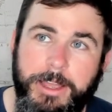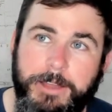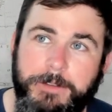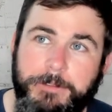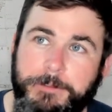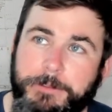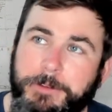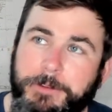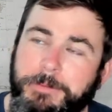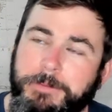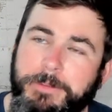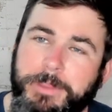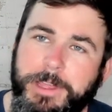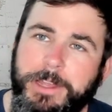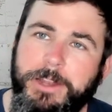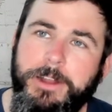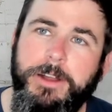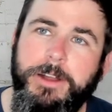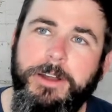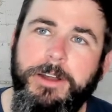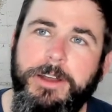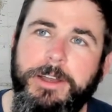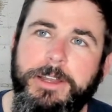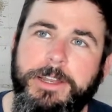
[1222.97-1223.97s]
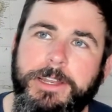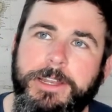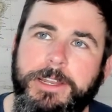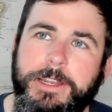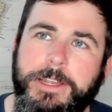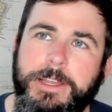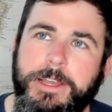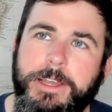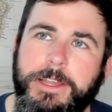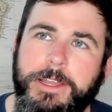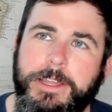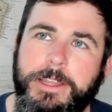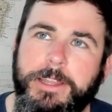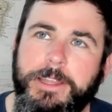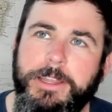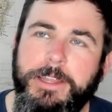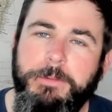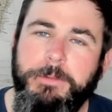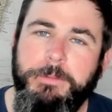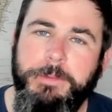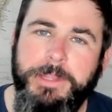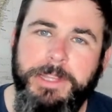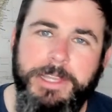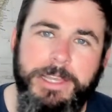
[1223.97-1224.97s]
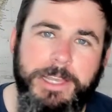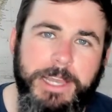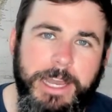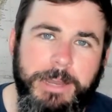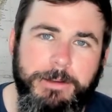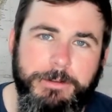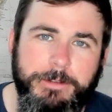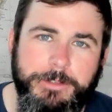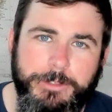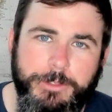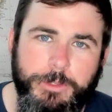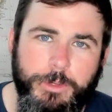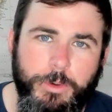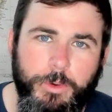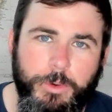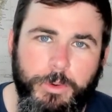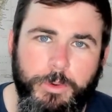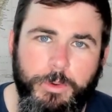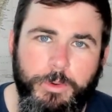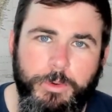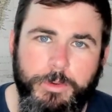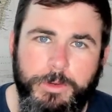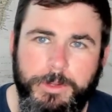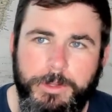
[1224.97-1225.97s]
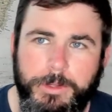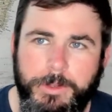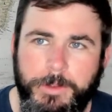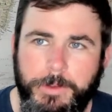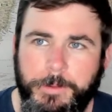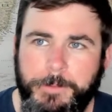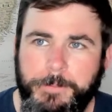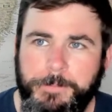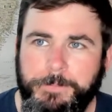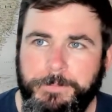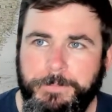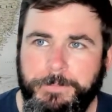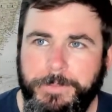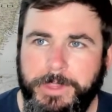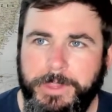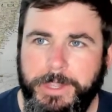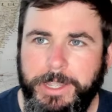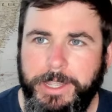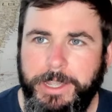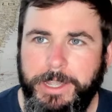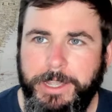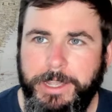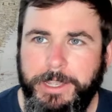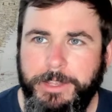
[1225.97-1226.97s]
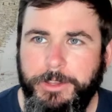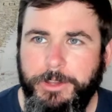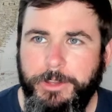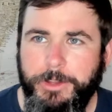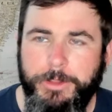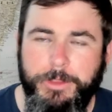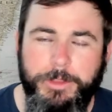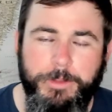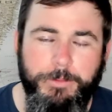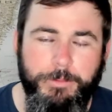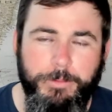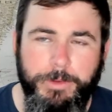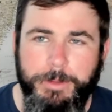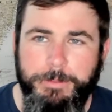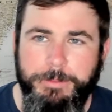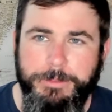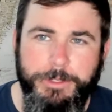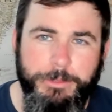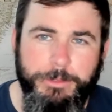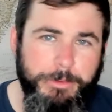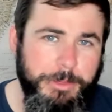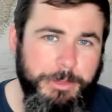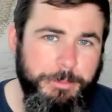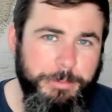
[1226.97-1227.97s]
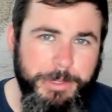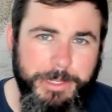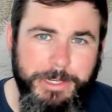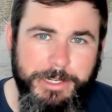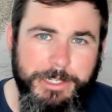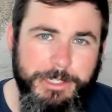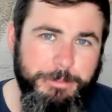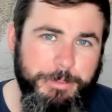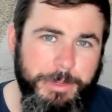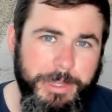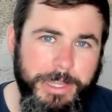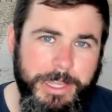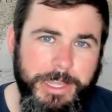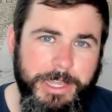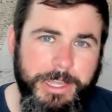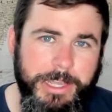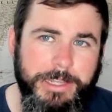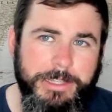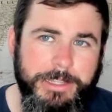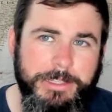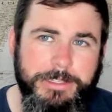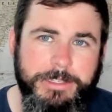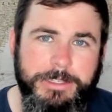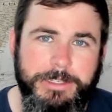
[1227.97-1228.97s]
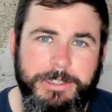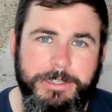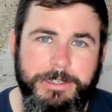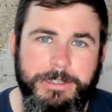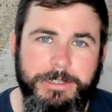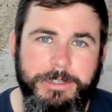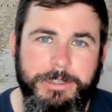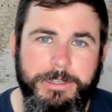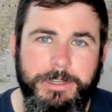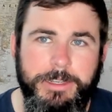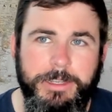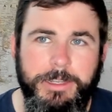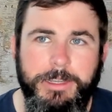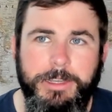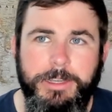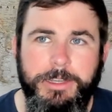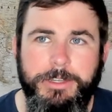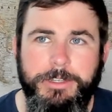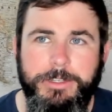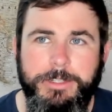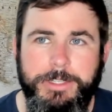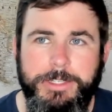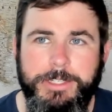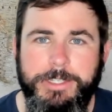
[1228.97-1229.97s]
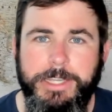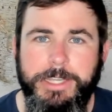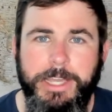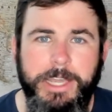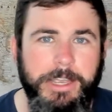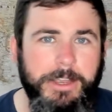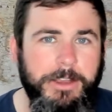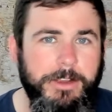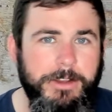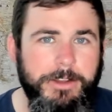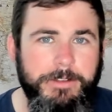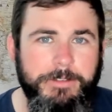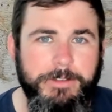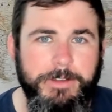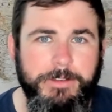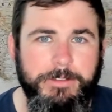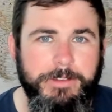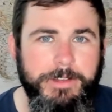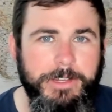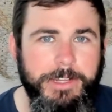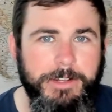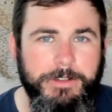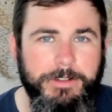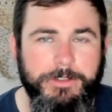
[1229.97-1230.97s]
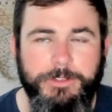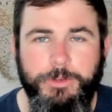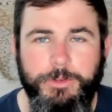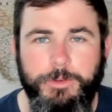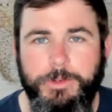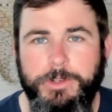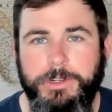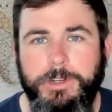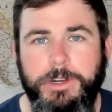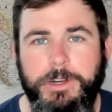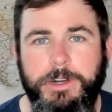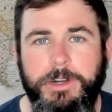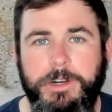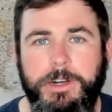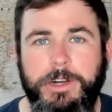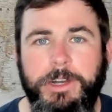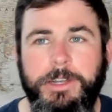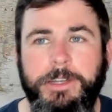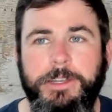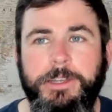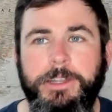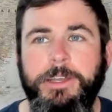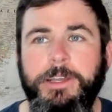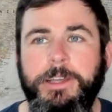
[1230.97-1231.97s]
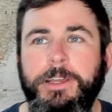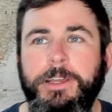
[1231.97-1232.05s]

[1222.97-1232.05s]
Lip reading: From then on, I mean, the guy was old, and the episode where he peed his pants and scared of everything that was going on.